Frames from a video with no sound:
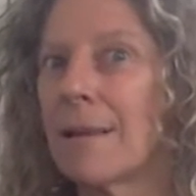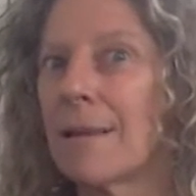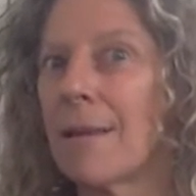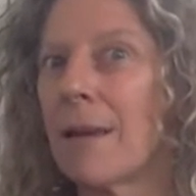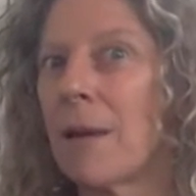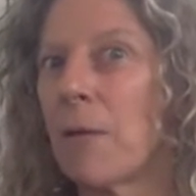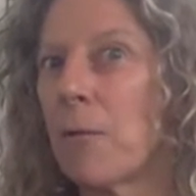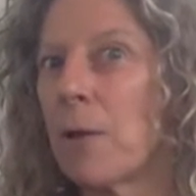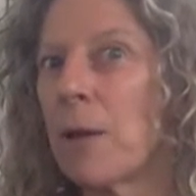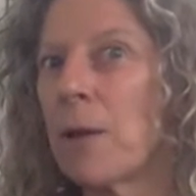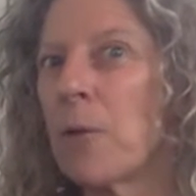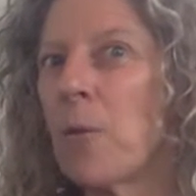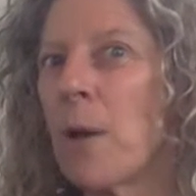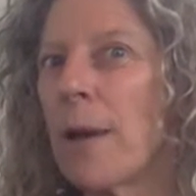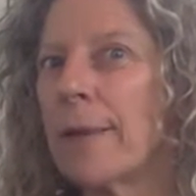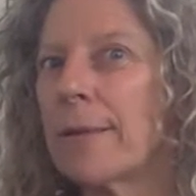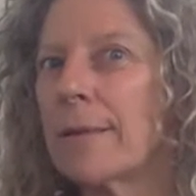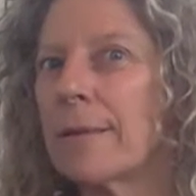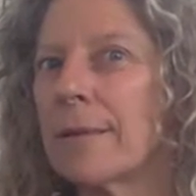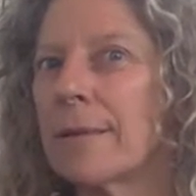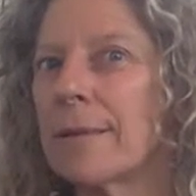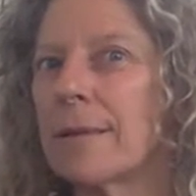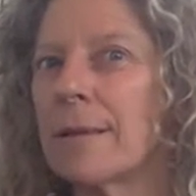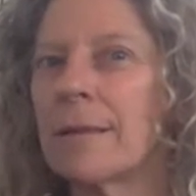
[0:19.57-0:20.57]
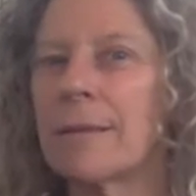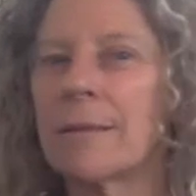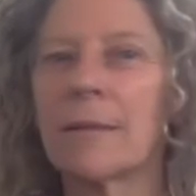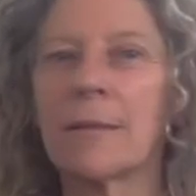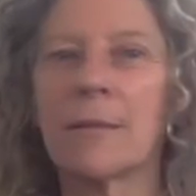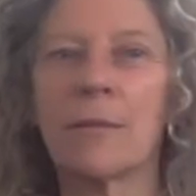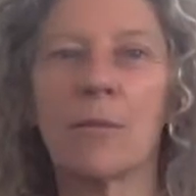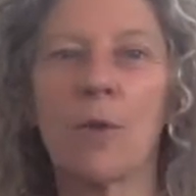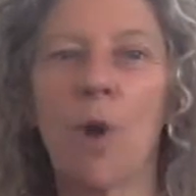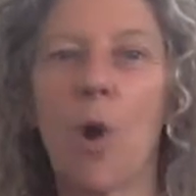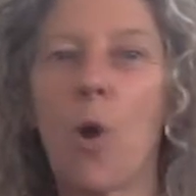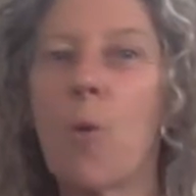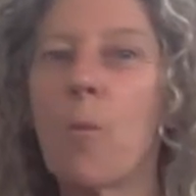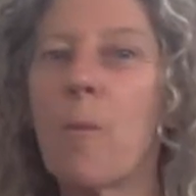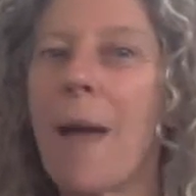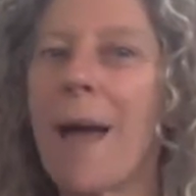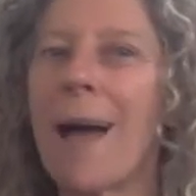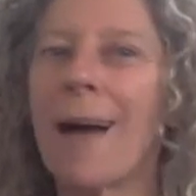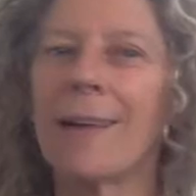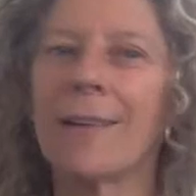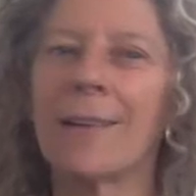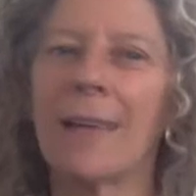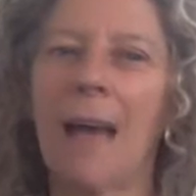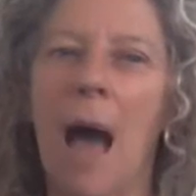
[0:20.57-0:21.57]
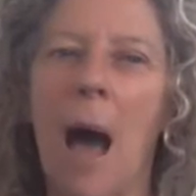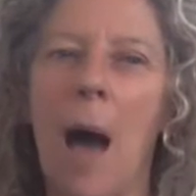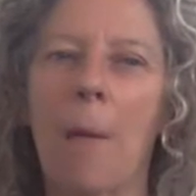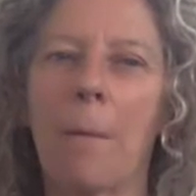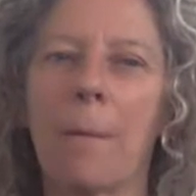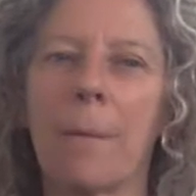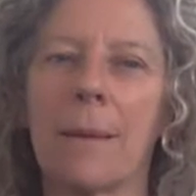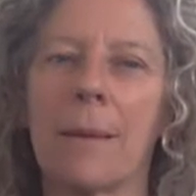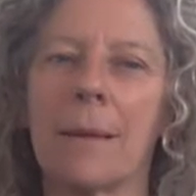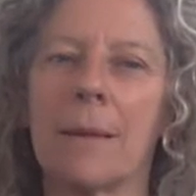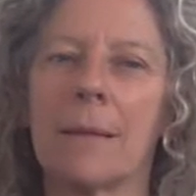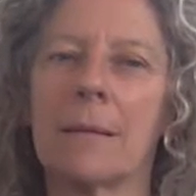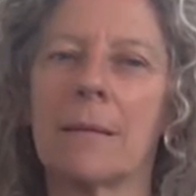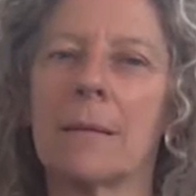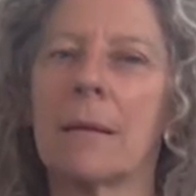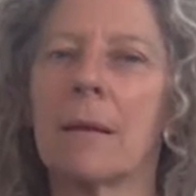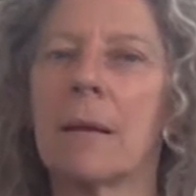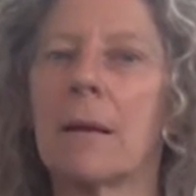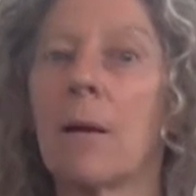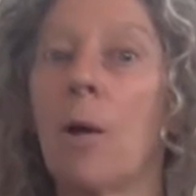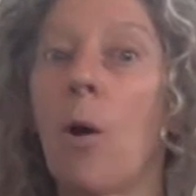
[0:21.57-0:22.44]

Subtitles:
that we Westerners are so bound up in.